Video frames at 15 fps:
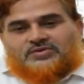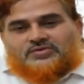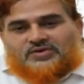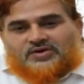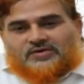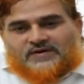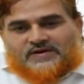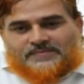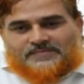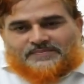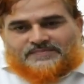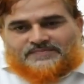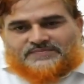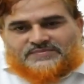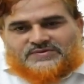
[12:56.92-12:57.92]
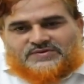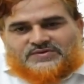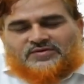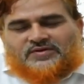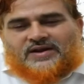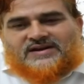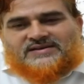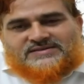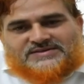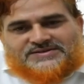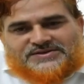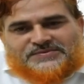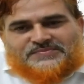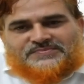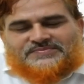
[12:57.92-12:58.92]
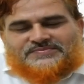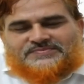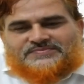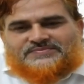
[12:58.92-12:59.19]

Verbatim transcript: to develop solar system.